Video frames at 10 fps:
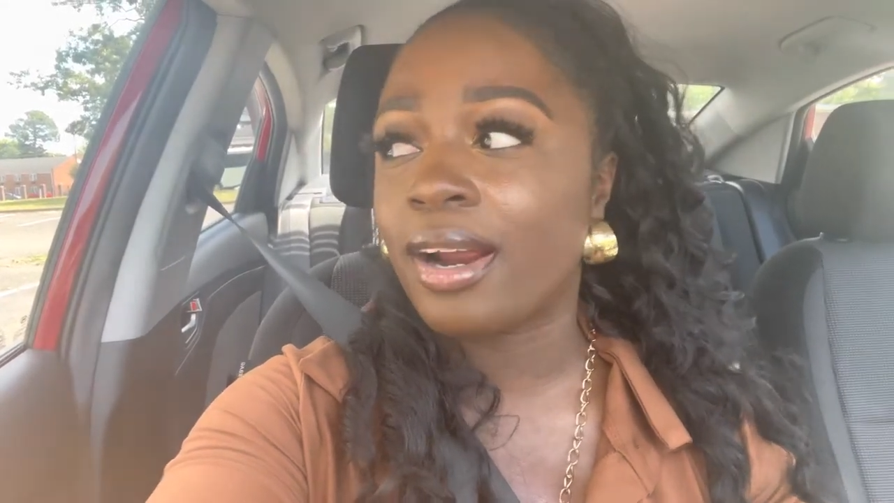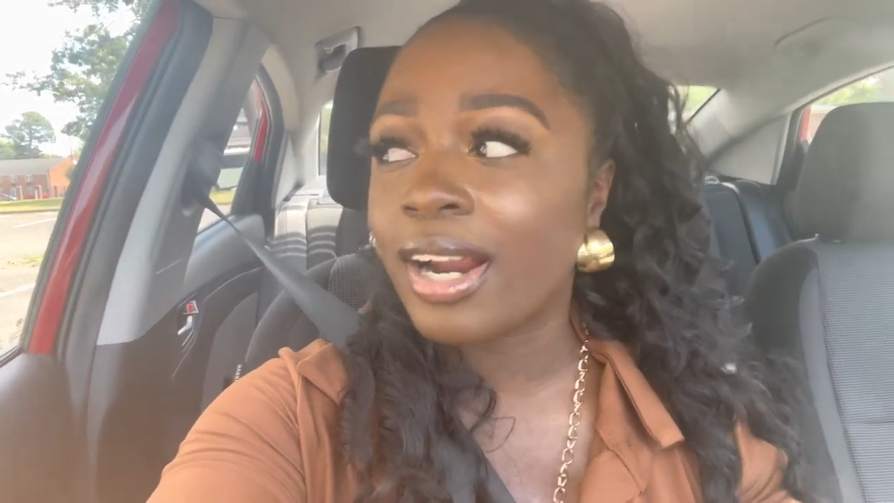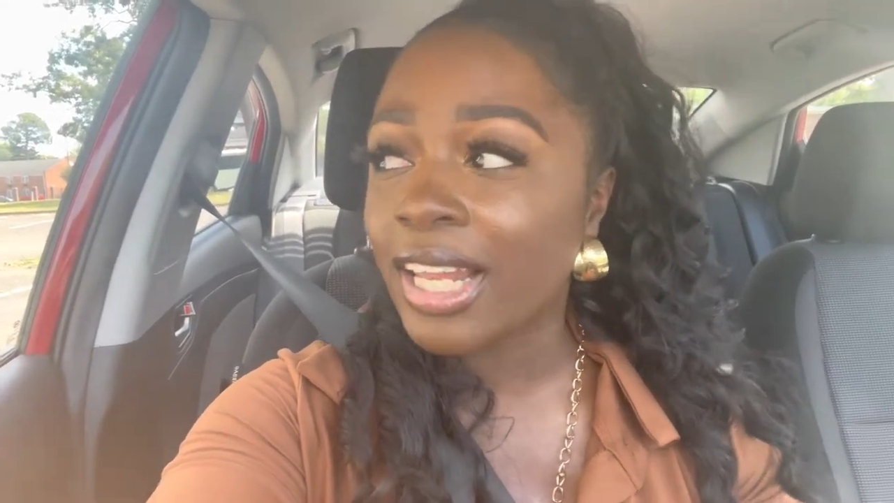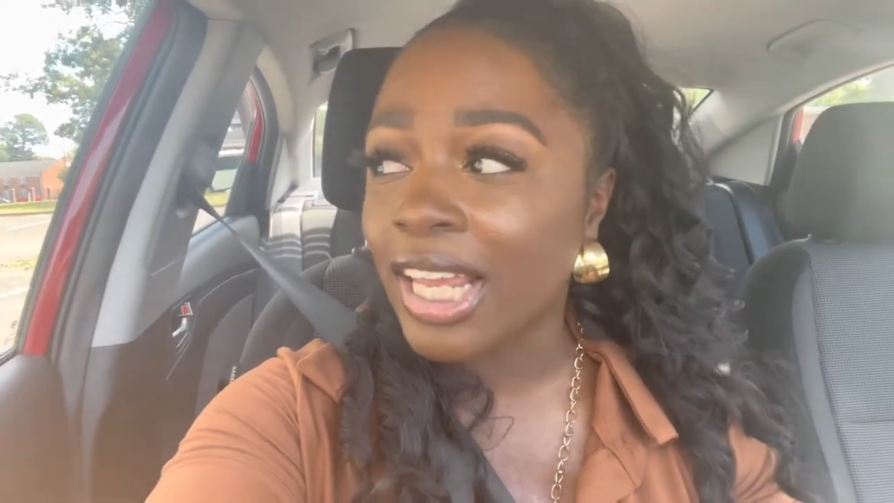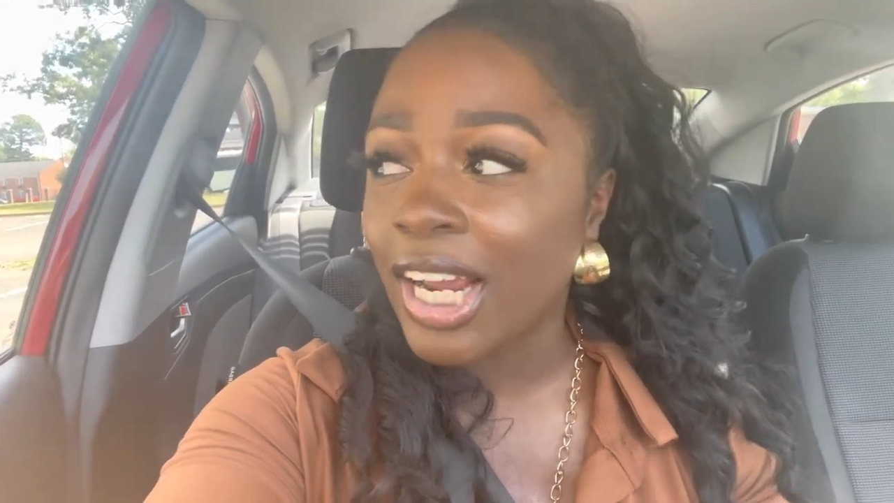
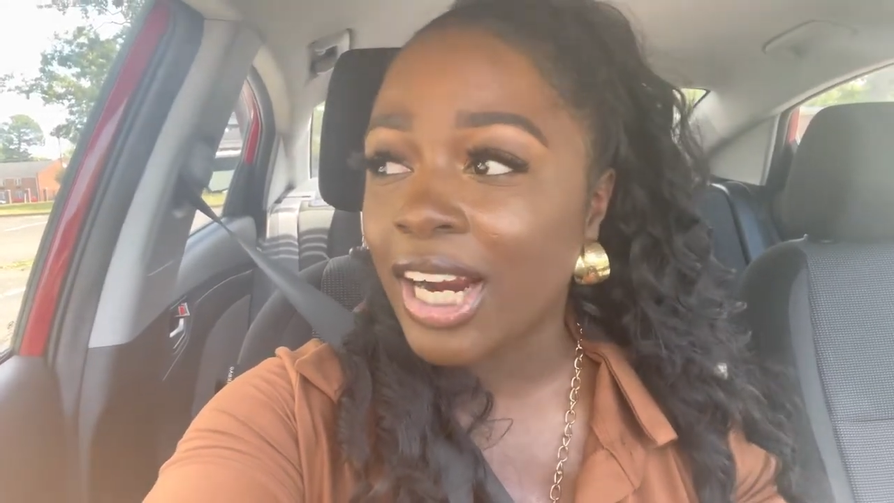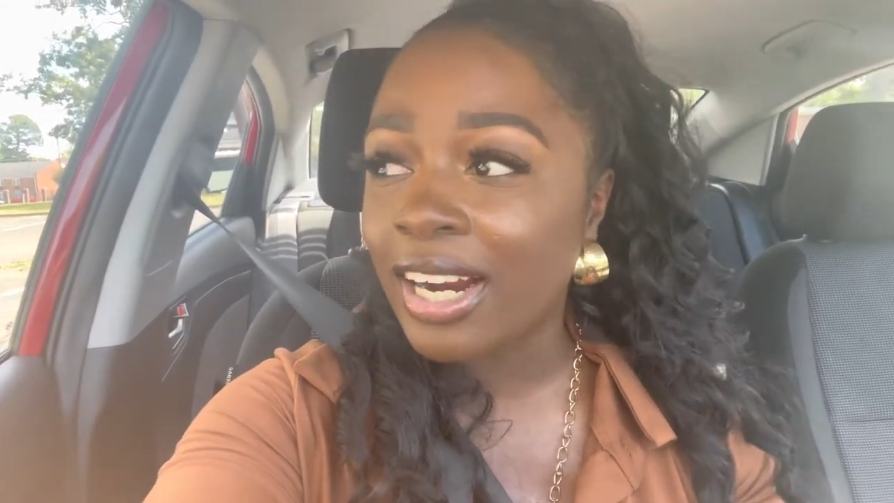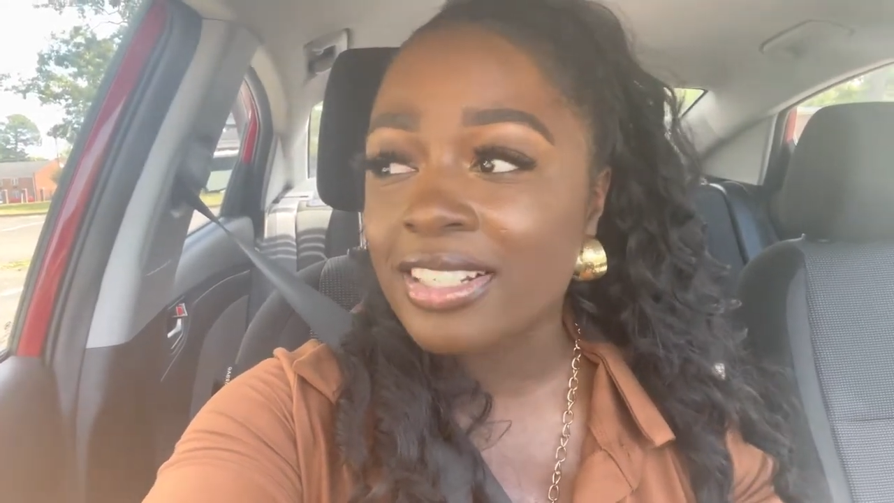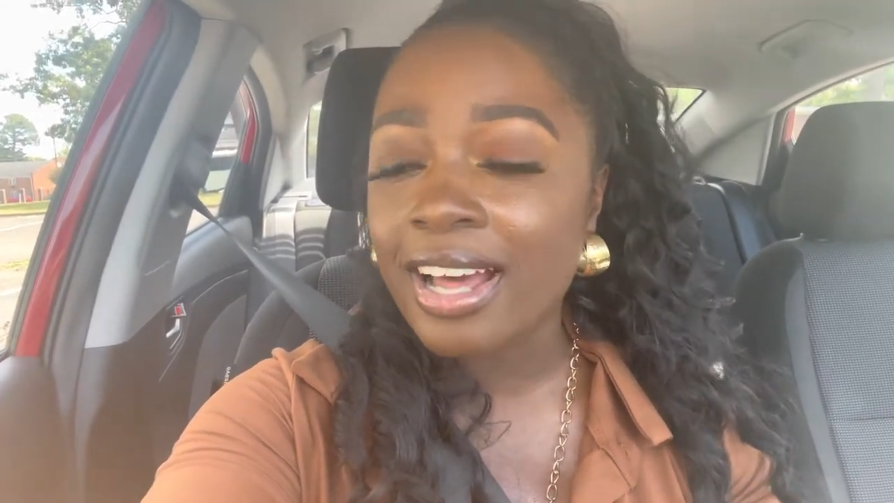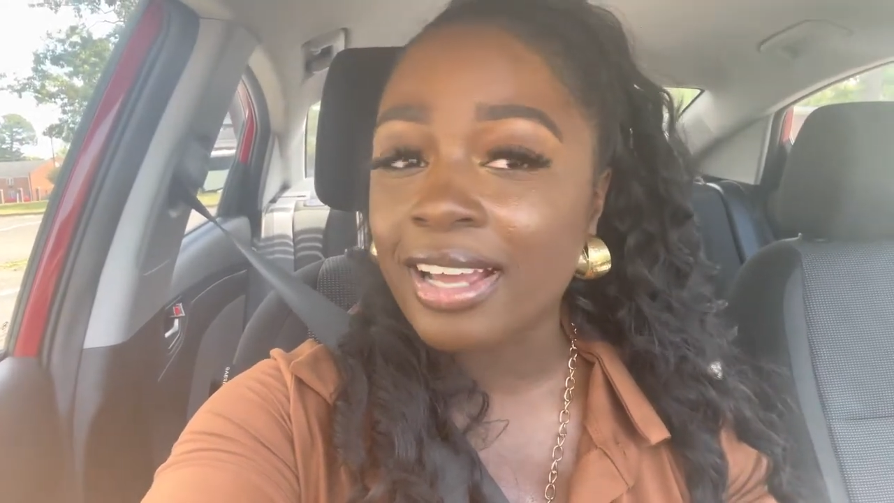
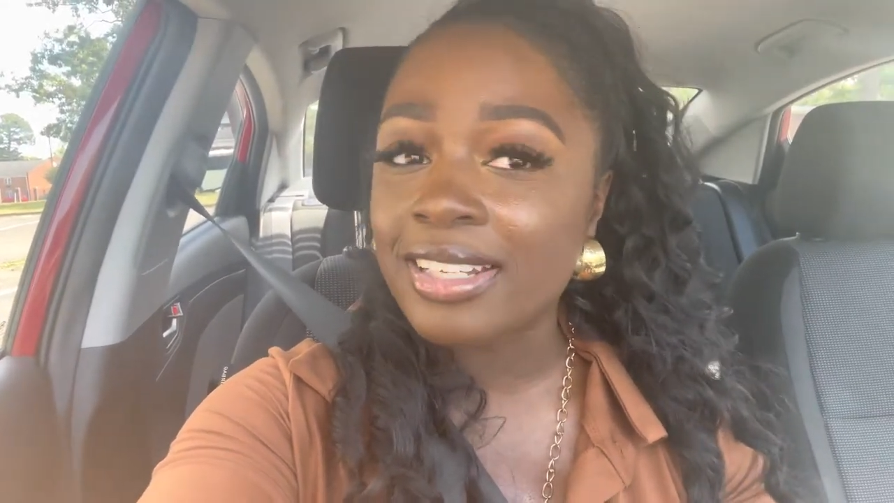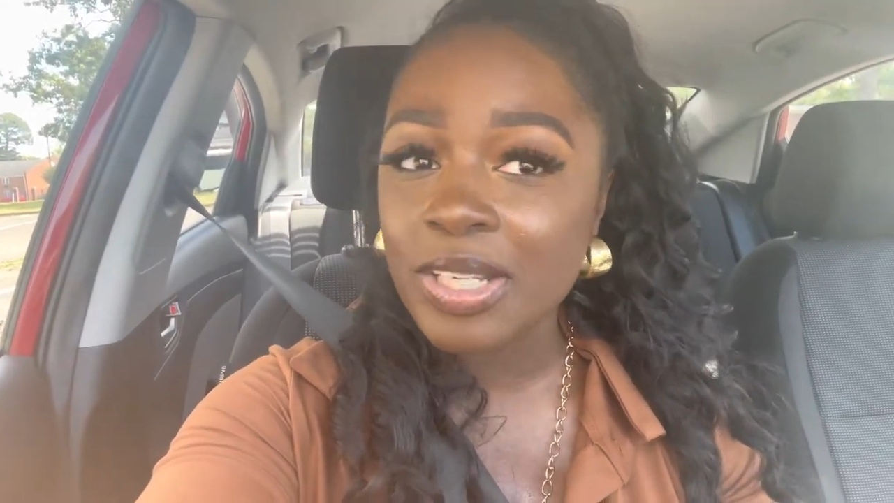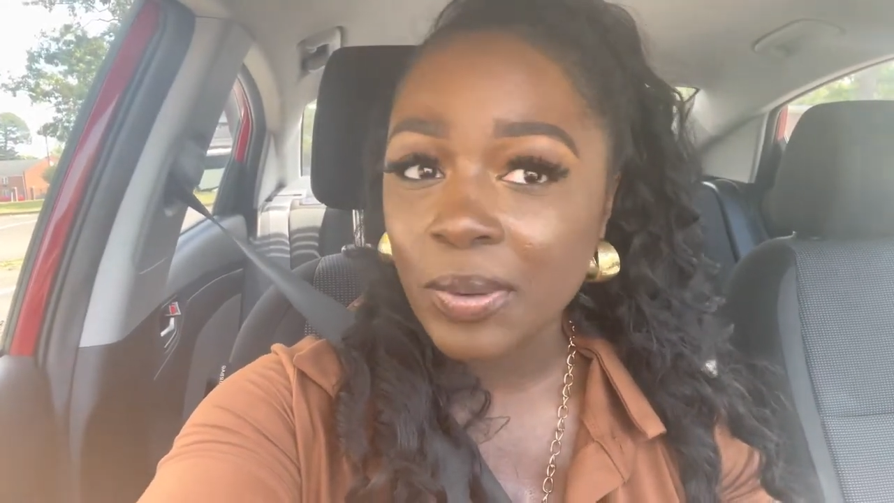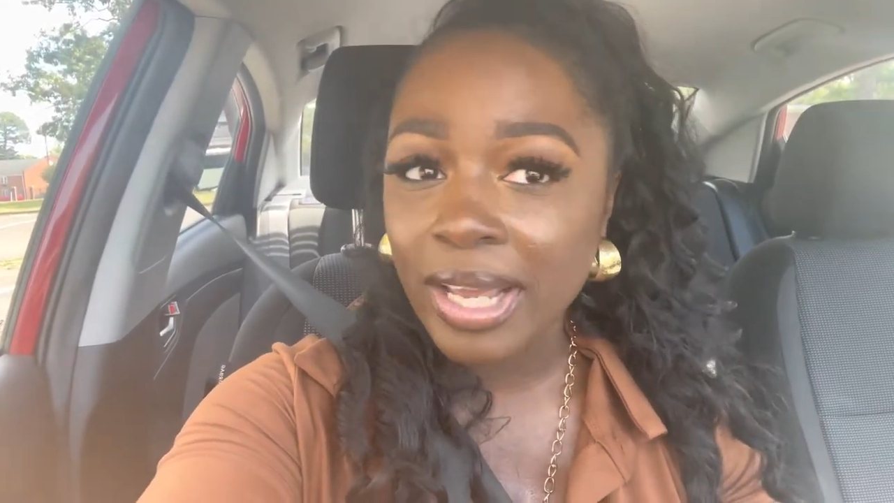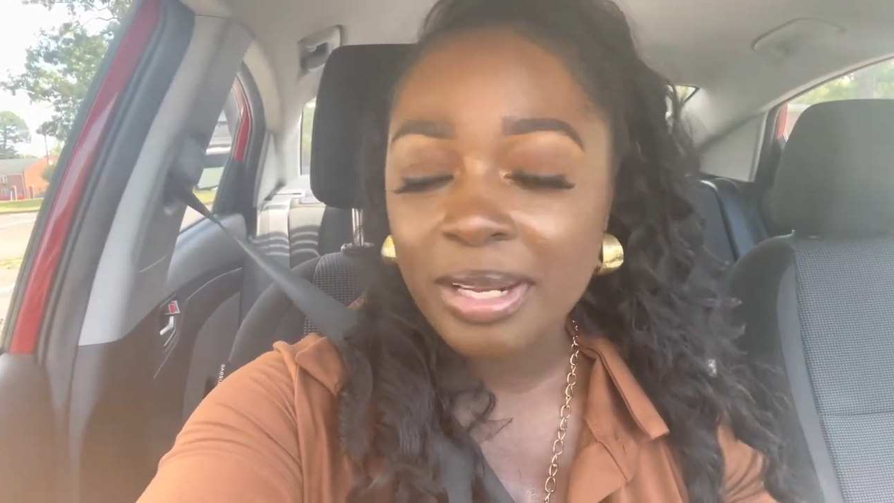earlier so I can
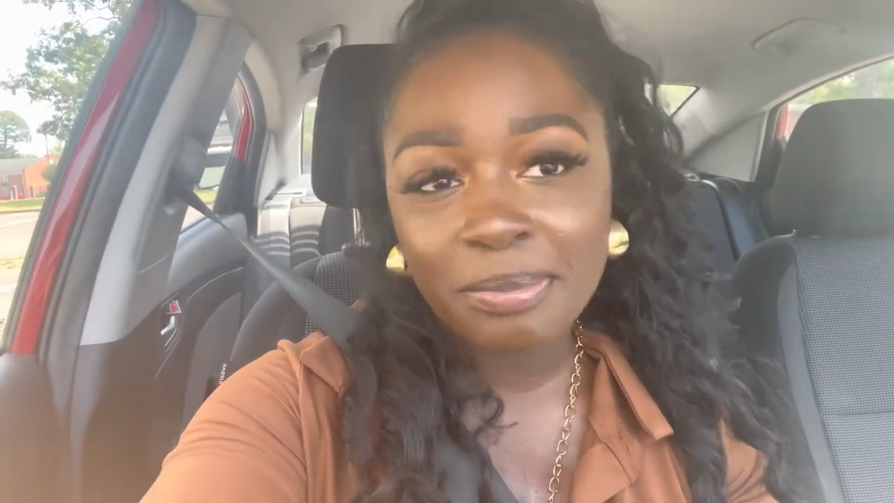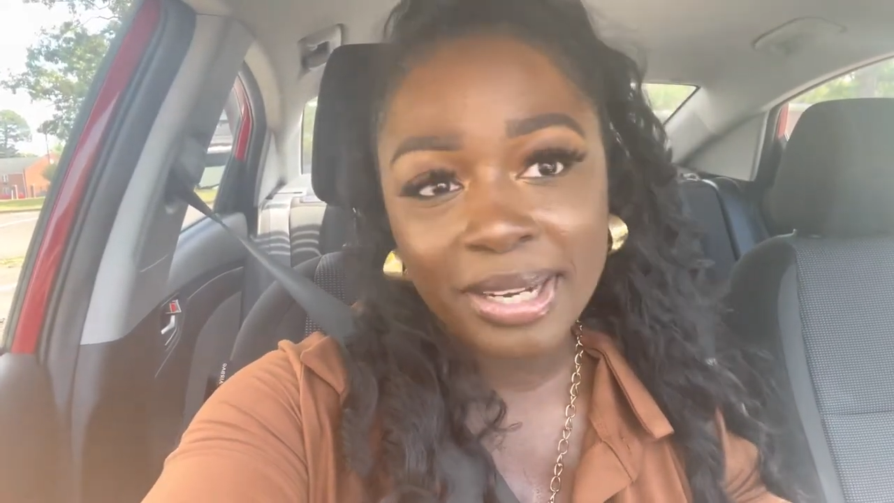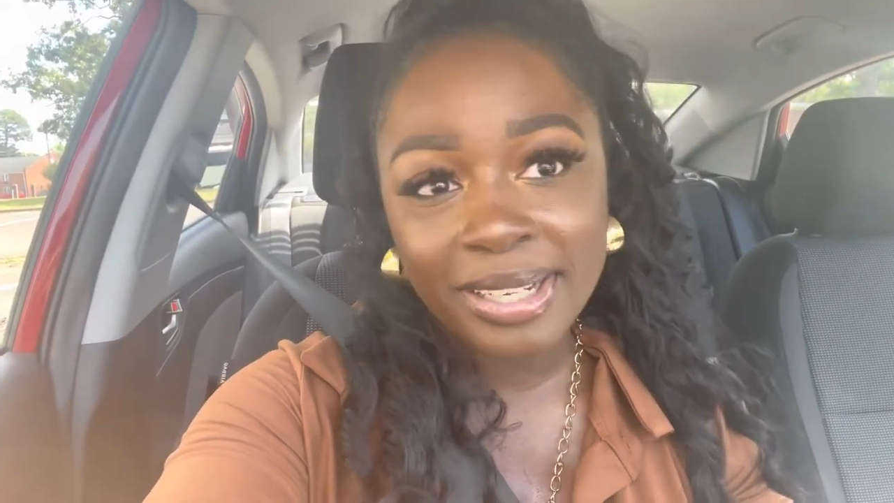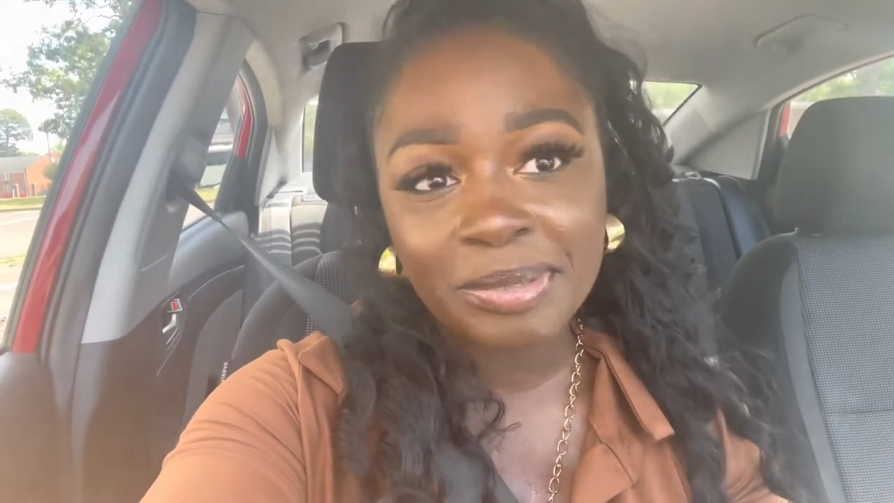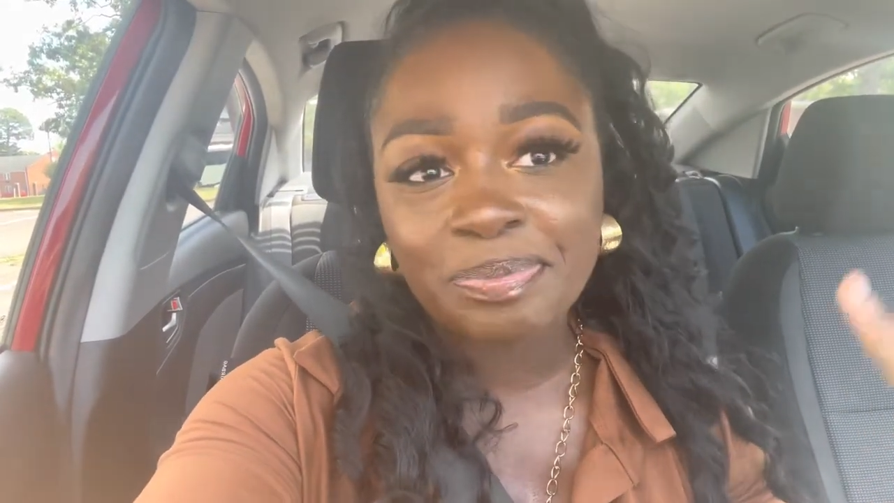do it
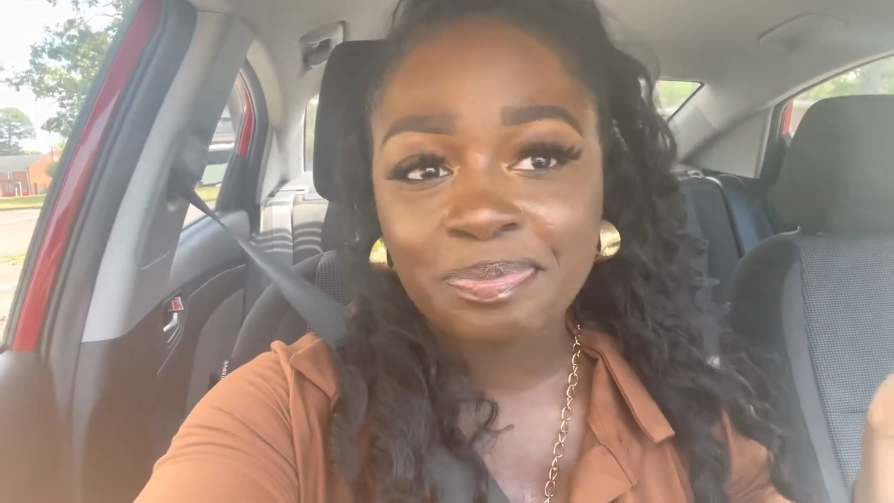but